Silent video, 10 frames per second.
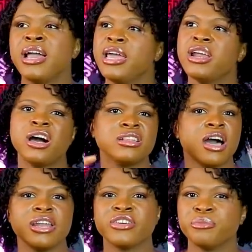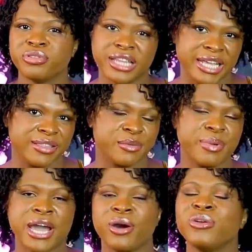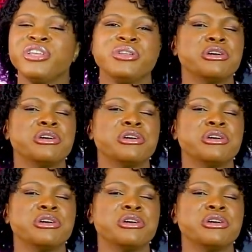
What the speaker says: And a lot of complaints about,